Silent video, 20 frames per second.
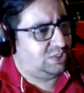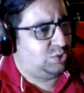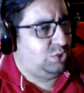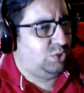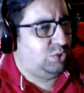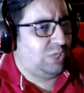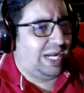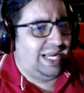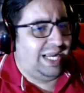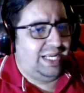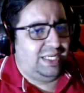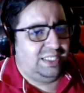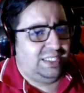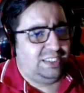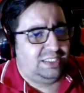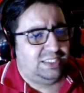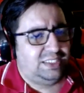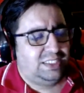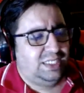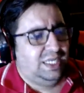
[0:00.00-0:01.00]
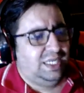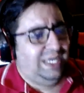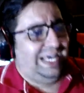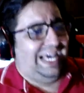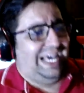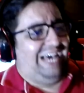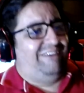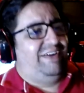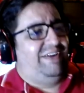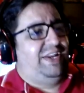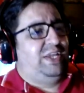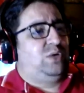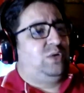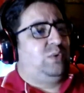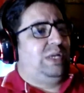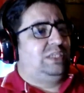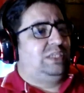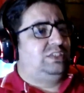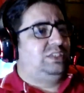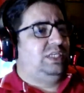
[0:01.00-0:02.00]
Do you guys have any
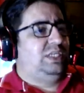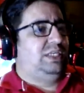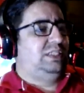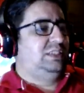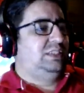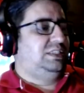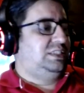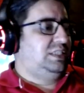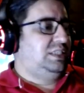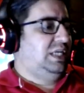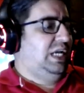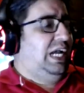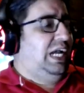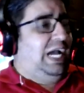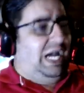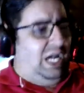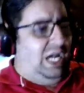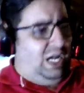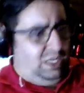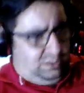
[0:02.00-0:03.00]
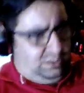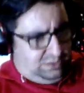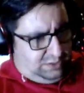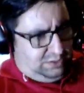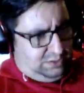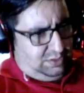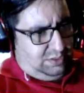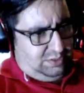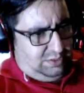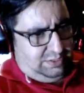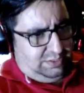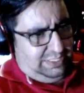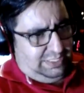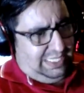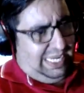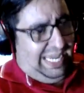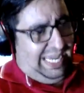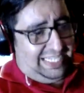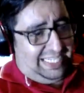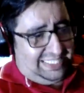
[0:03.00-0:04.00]
questions?
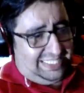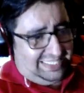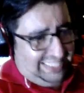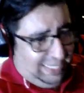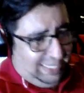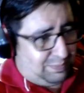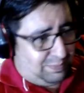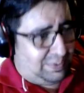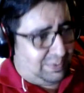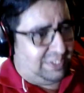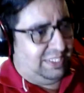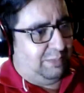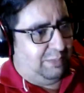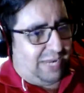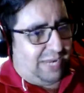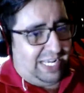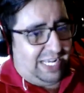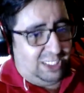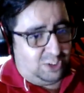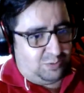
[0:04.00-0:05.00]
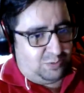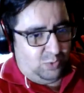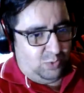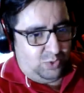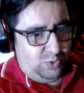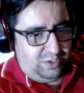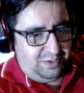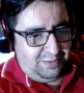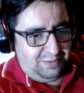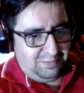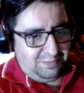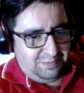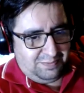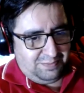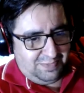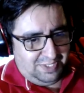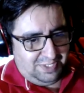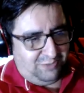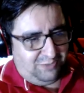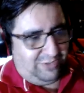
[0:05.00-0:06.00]
Except the prize
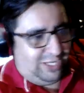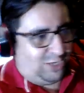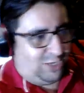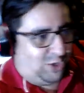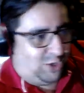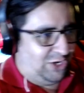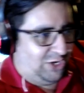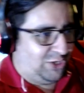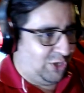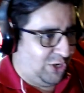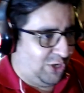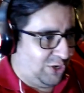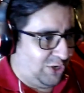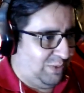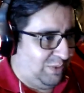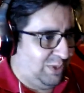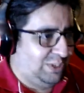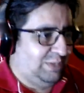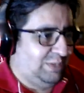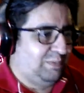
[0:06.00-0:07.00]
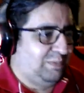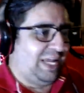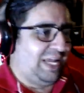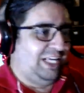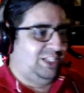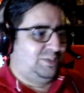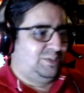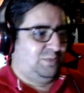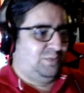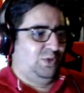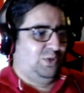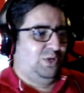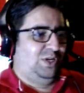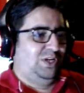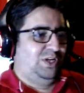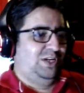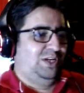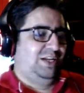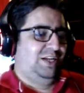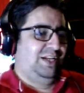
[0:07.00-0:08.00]
pool. We are going to talk about the prize pool